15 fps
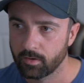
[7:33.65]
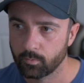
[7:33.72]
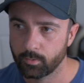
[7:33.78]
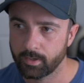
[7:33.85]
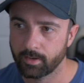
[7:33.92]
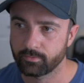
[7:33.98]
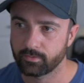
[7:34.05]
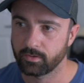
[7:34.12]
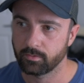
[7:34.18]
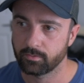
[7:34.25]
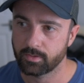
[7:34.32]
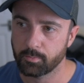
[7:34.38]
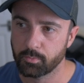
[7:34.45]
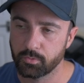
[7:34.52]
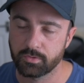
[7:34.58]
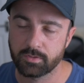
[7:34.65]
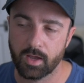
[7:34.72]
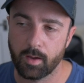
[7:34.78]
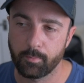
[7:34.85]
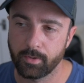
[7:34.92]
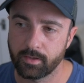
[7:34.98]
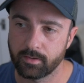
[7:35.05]
we have to use double
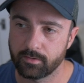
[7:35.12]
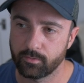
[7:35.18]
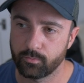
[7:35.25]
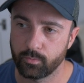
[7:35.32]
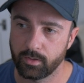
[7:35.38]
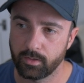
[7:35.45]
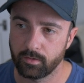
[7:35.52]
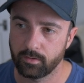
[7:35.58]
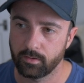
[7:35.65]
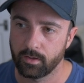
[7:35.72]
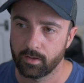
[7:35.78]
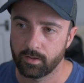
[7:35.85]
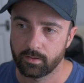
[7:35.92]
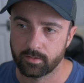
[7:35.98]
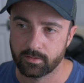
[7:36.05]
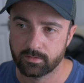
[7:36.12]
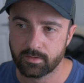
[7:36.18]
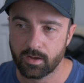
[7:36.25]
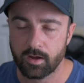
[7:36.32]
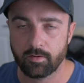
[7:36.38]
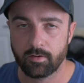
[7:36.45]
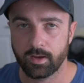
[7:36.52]
star because if we the
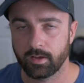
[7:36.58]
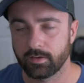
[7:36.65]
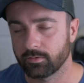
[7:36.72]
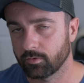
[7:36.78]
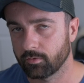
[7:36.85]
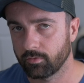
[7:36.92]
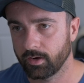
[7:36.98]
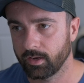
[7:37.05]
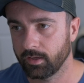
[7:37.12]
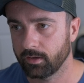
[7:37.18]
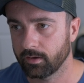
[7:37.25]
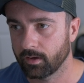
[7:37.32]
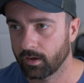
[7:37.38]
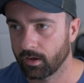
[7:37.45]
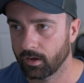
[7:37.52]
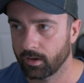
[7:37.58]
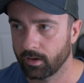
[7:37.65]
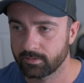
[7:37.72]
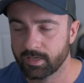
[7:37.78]
star is already uh,